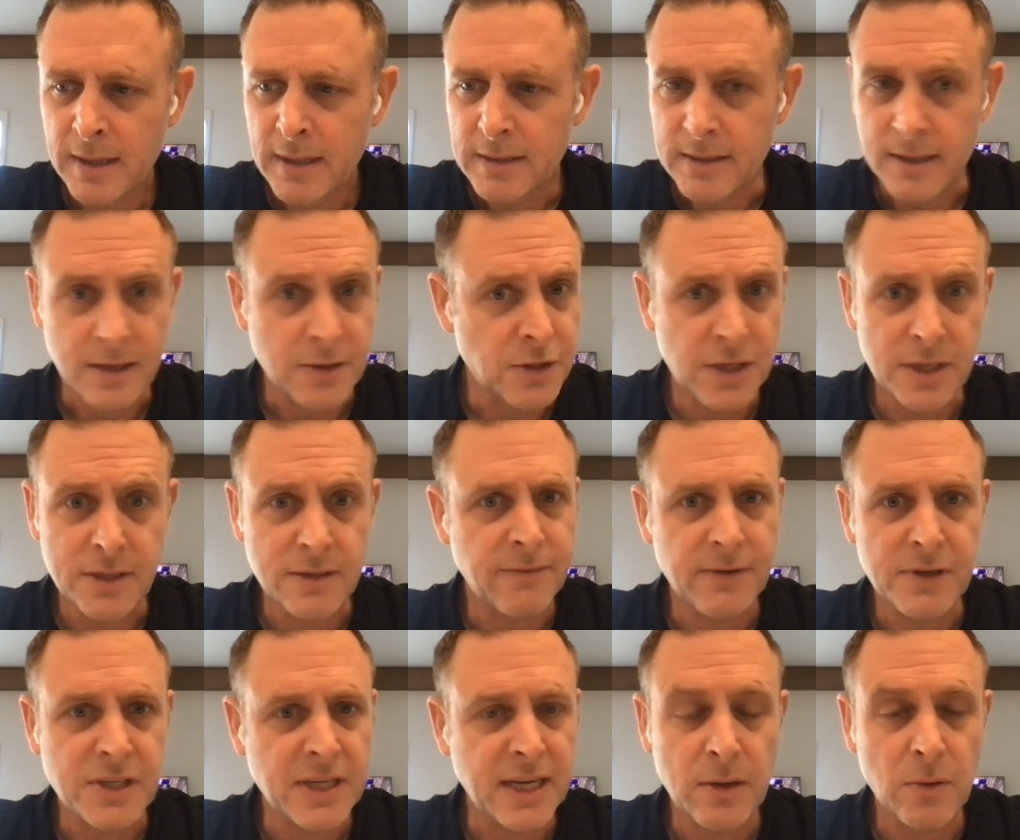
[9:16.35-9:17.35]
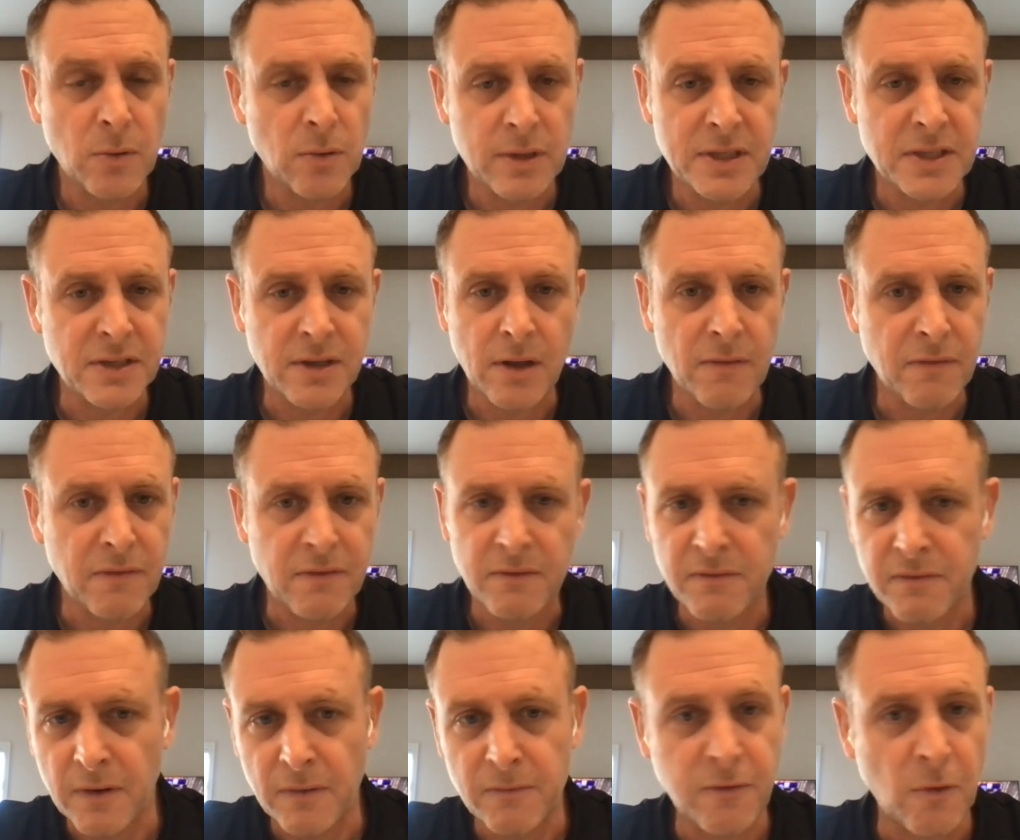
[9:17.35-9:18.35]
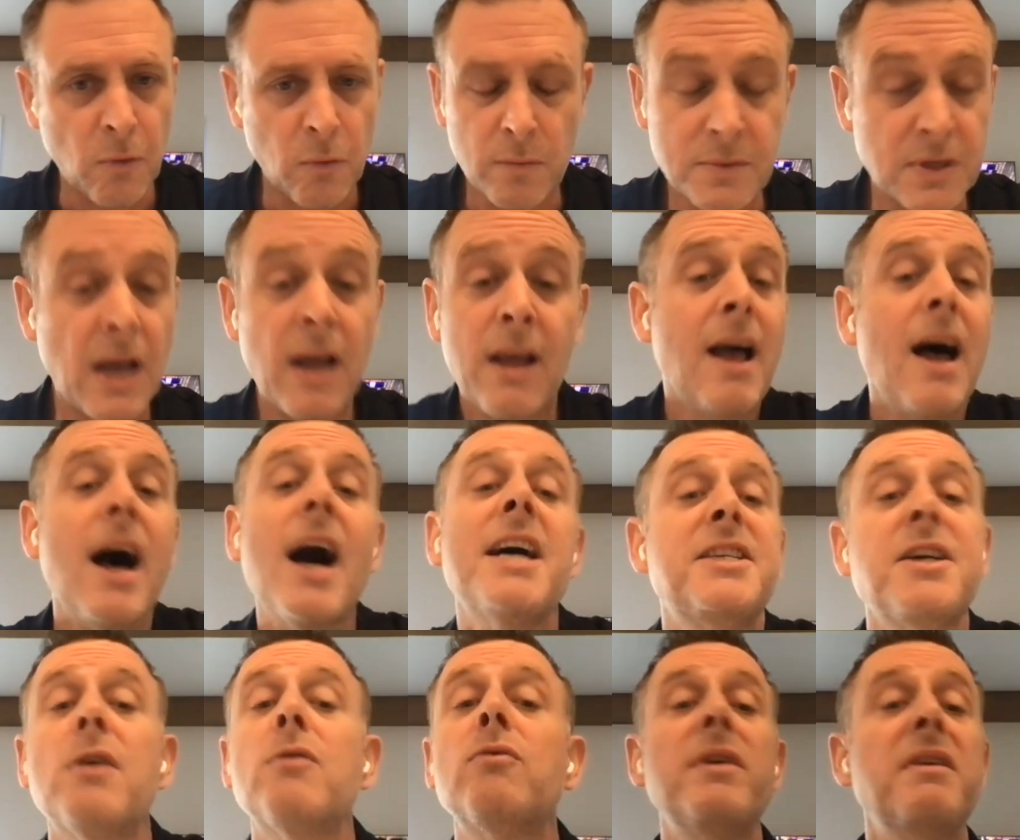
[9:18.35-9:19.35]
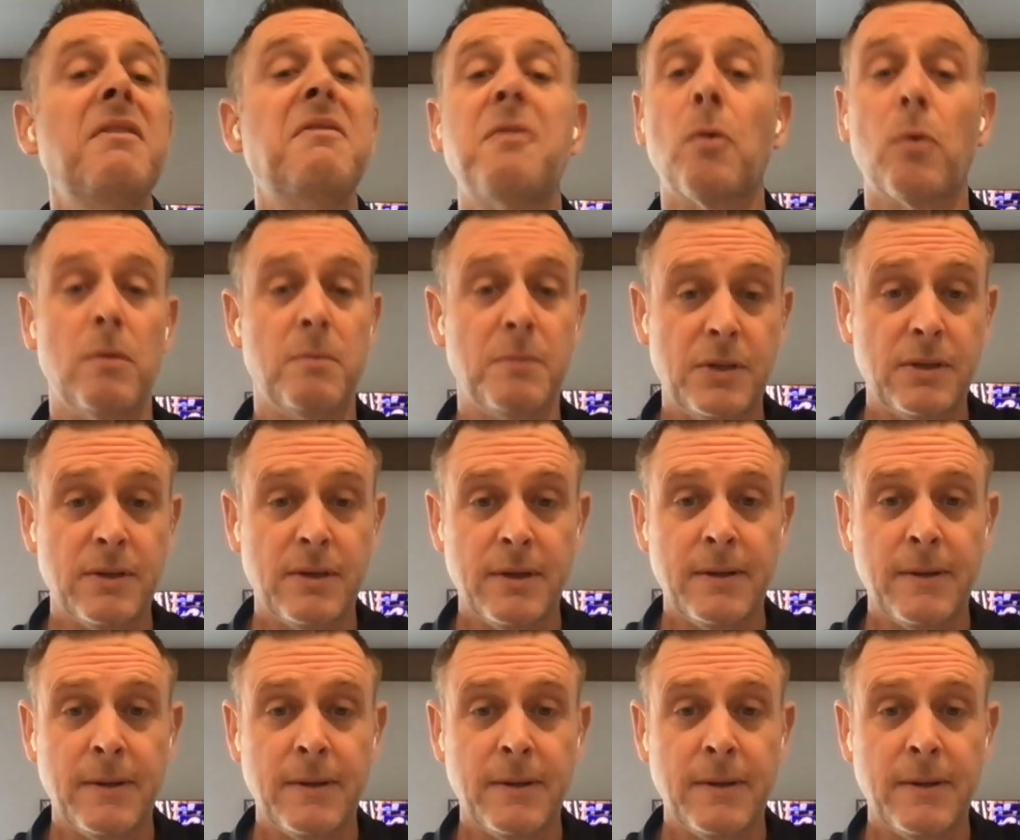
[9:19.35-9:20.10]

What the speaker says: saying, geez, have you seen all this stuff and forums? I don't read forums.